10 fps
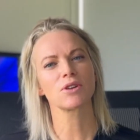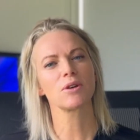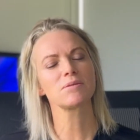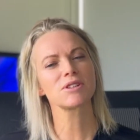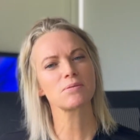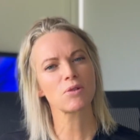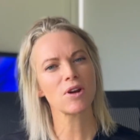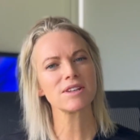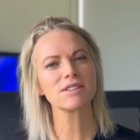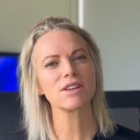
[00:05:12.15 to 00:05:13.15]
I'm
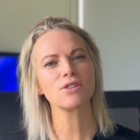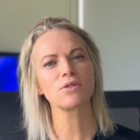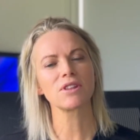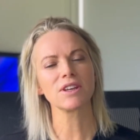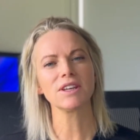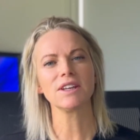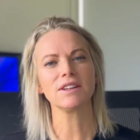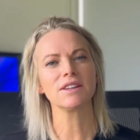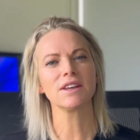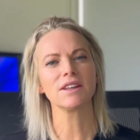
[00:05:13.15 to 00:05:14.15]
surprised that you're
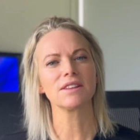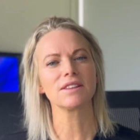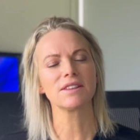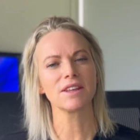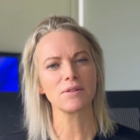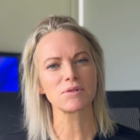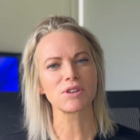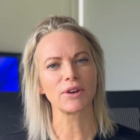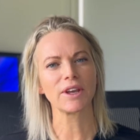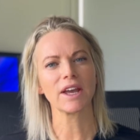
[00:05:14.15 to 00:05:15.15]
thinking that that was
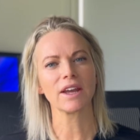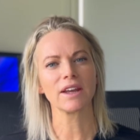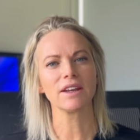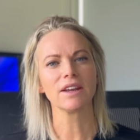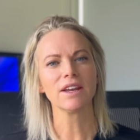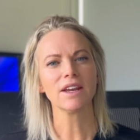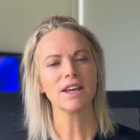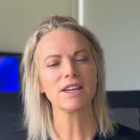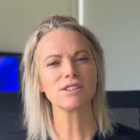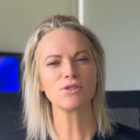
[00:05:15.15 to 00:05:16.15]
okay,
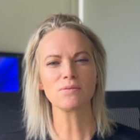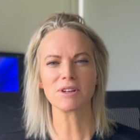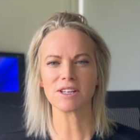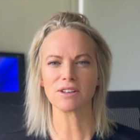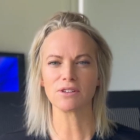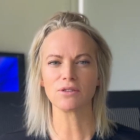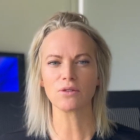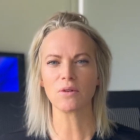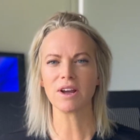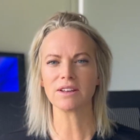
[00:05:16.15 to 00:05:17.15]
as normally you're
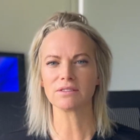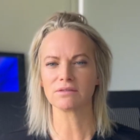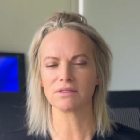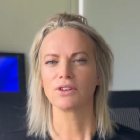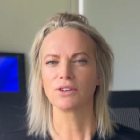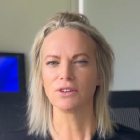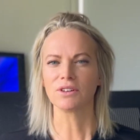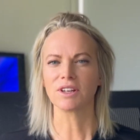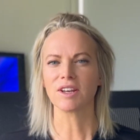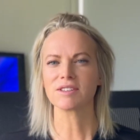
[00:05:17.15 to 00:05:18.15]
quite
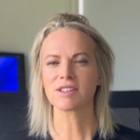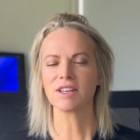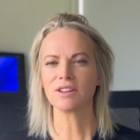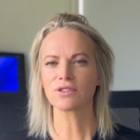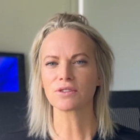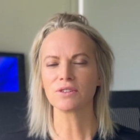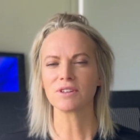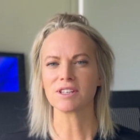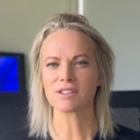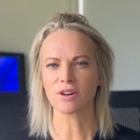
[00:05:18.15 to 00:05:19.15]
good at seeing through
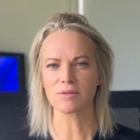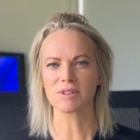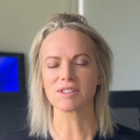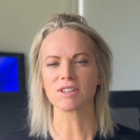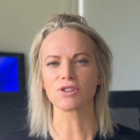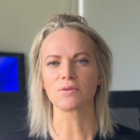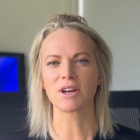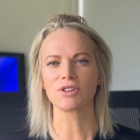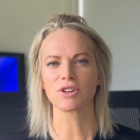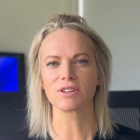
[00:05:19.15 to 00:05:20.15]
these types of
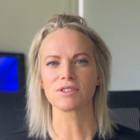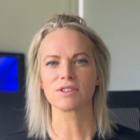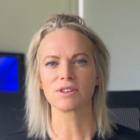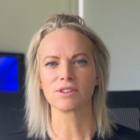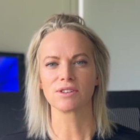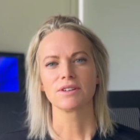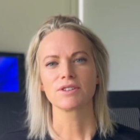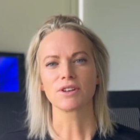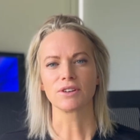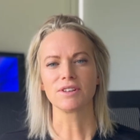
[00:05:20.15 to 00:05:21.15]
situations.
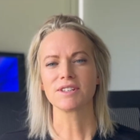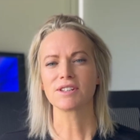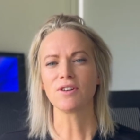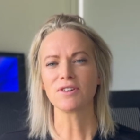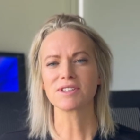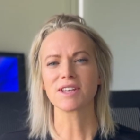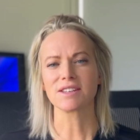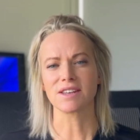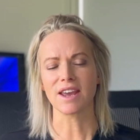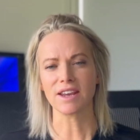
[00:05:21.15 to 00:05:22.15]
So as long as
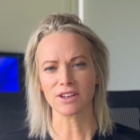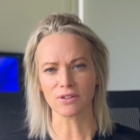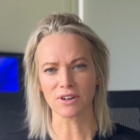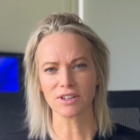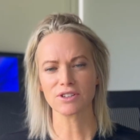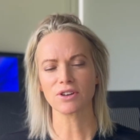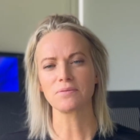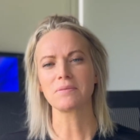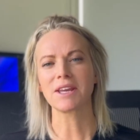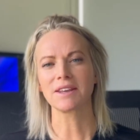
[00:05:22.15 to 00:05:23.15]
that's accurate,
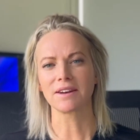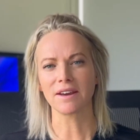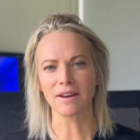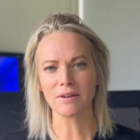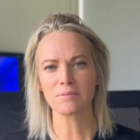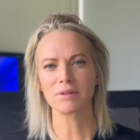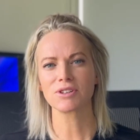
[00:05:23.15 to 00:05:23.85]
don't make it up.